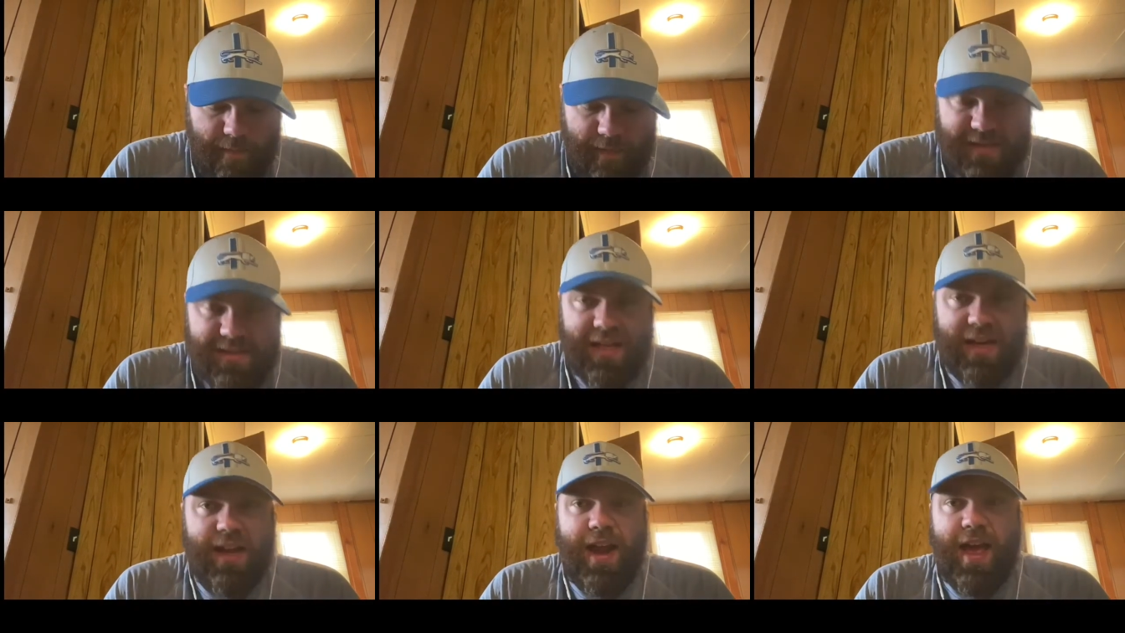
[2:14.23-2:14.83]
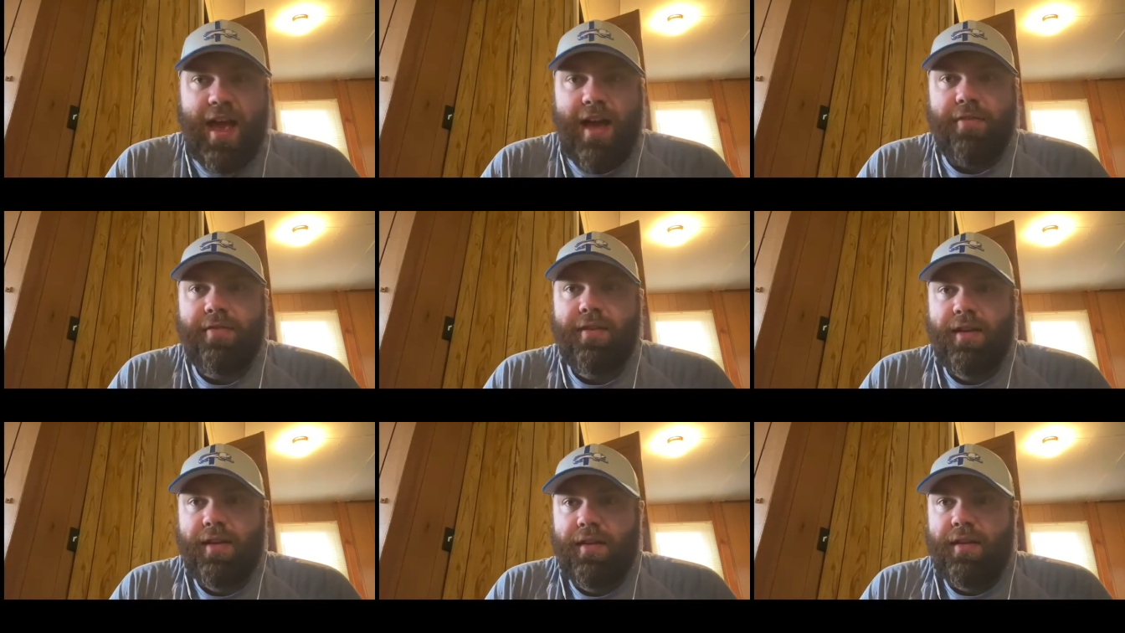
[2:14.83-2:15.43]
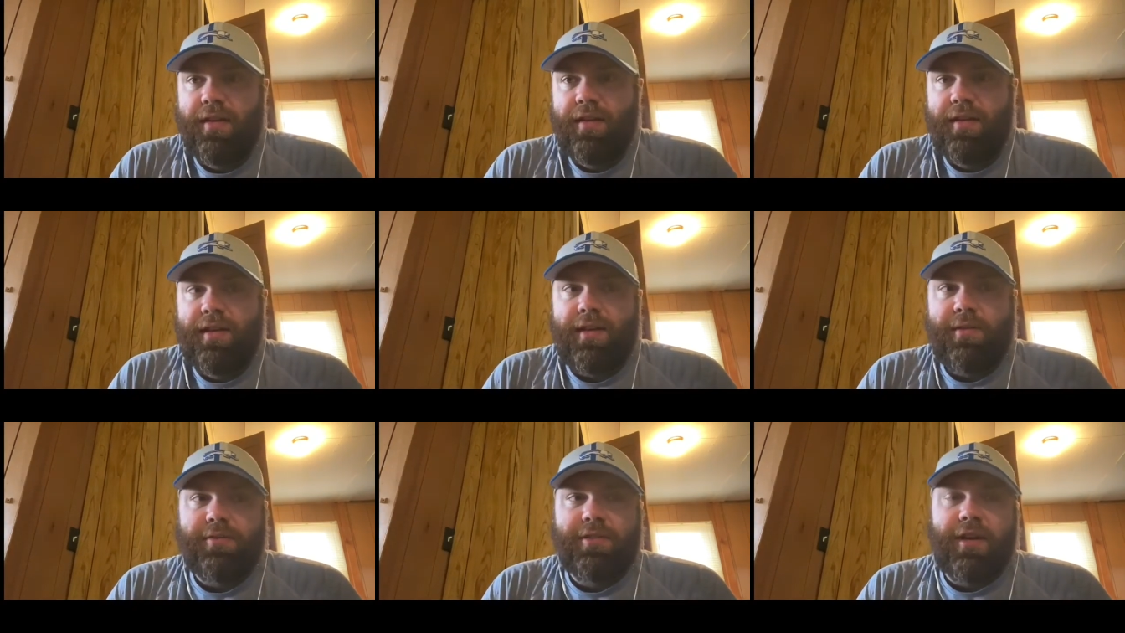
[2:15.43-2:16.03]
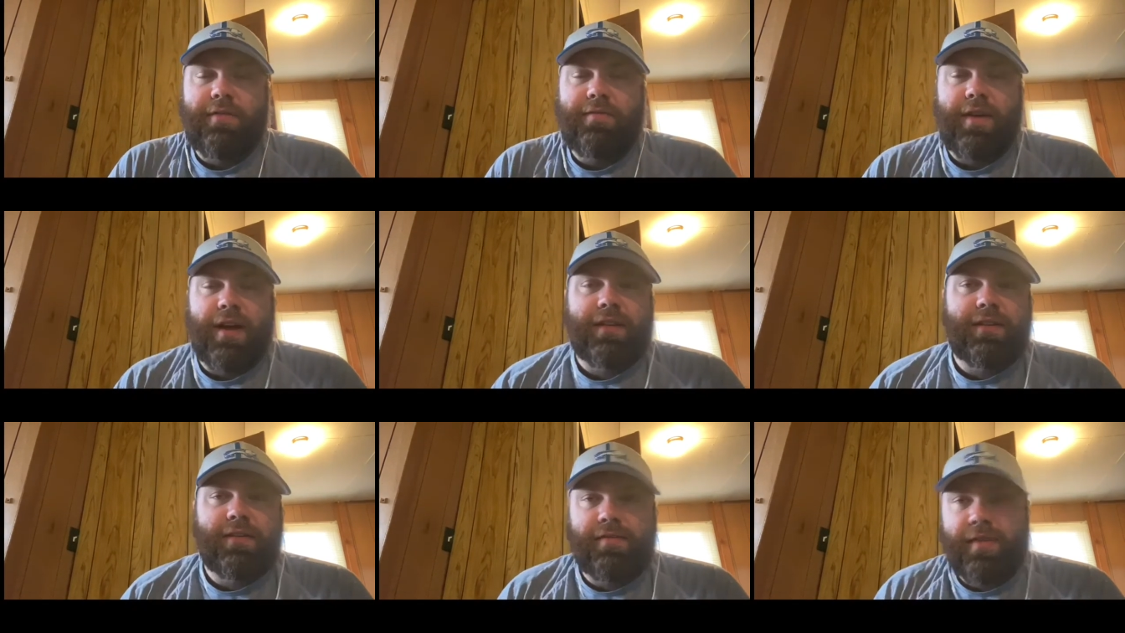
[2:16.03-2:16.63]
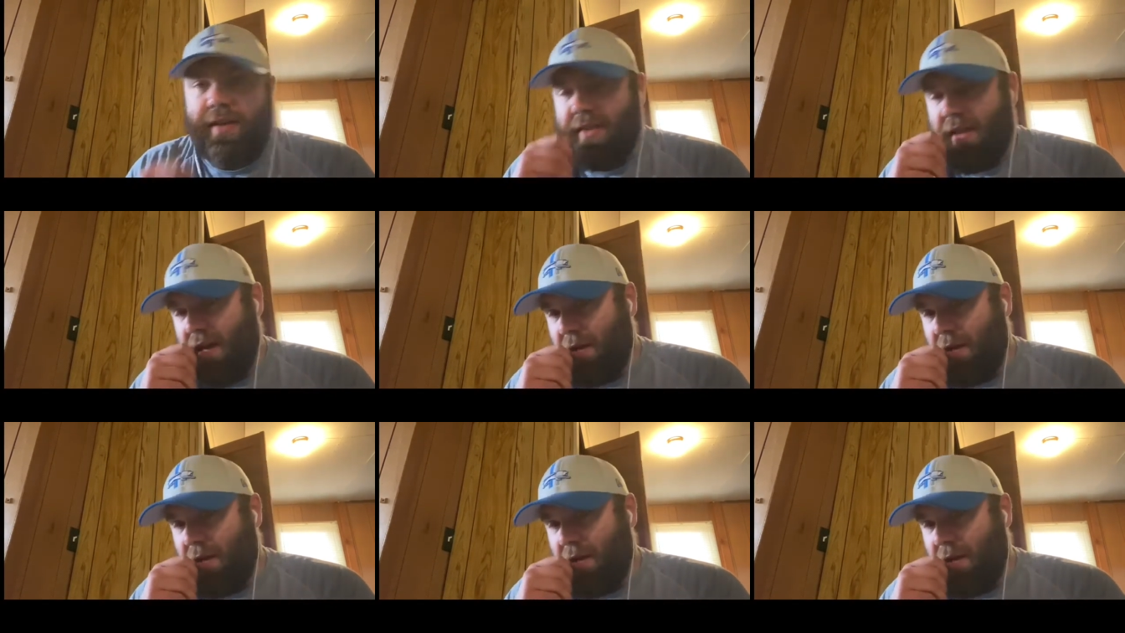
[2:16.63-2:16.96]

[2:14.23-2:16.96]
Second half, he was ineffective, I think,